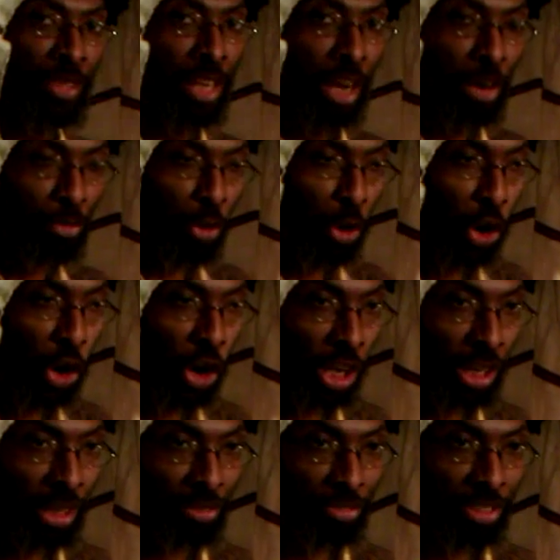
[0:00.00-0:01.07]
of
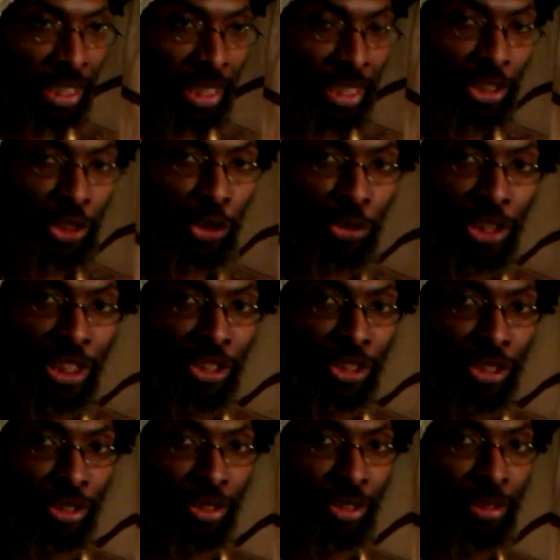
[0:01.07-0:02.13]
all of these
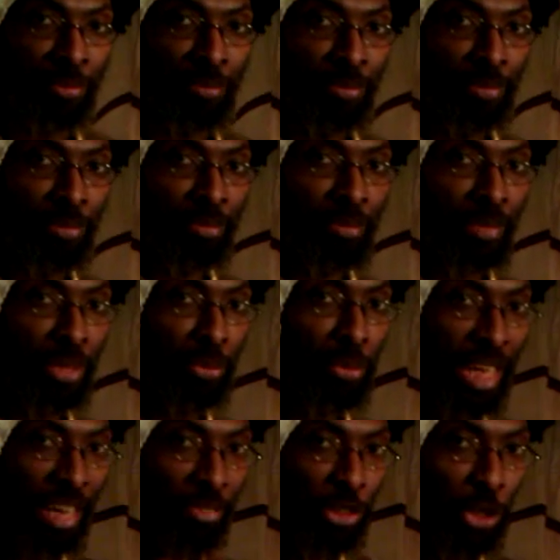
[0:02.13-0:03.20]
creatures. We
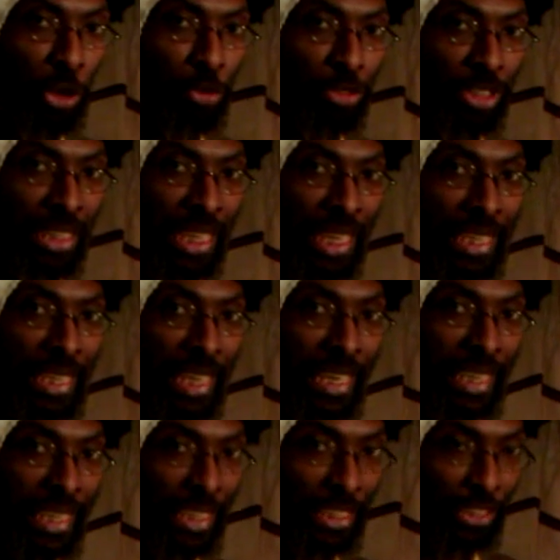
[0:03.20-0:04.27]
have to understand
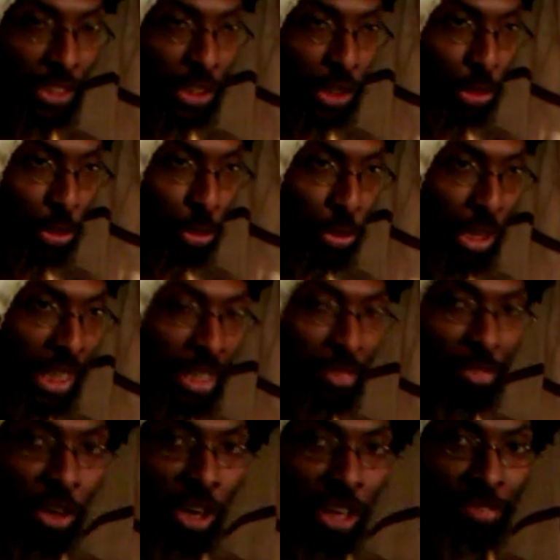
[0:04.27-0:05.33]
that. He is the creator of
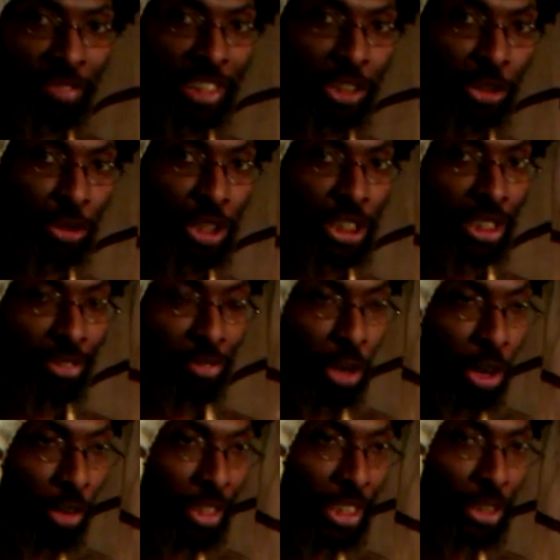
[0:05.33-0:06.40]
all of these creatures, of
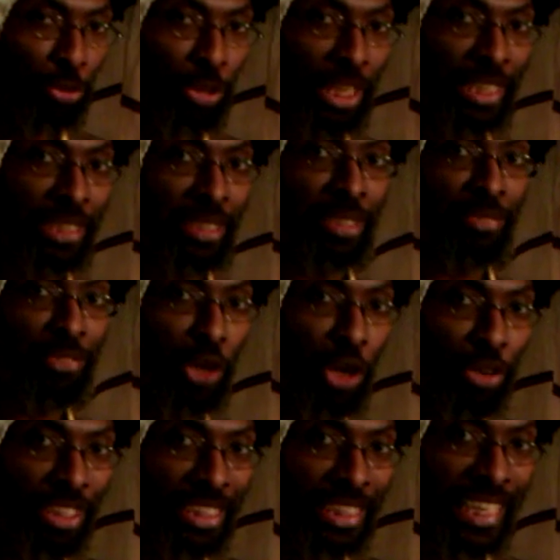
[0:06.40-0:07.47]
all these races, of
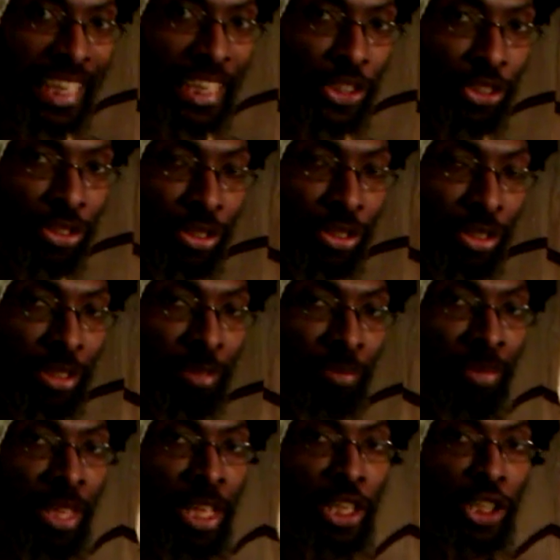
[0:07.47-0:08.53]
all these nations.
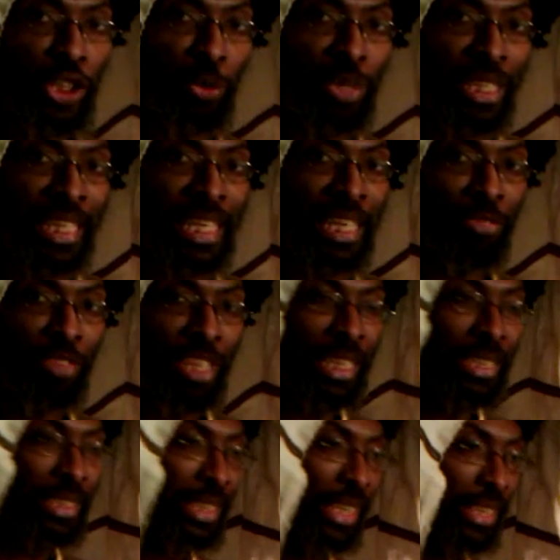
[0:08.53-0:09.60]
So when the King of
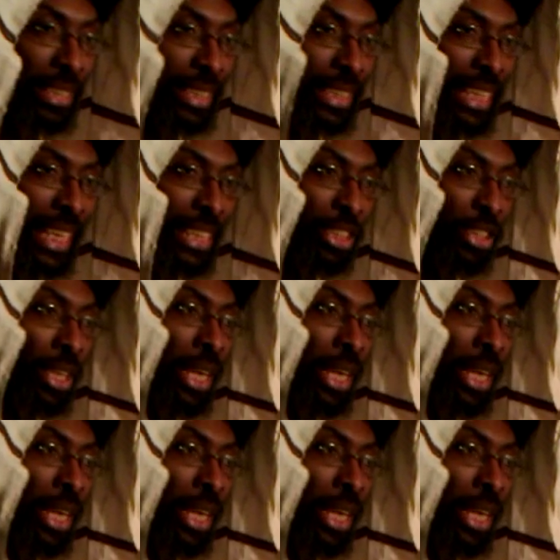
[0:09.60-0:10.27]
Kings tells us not to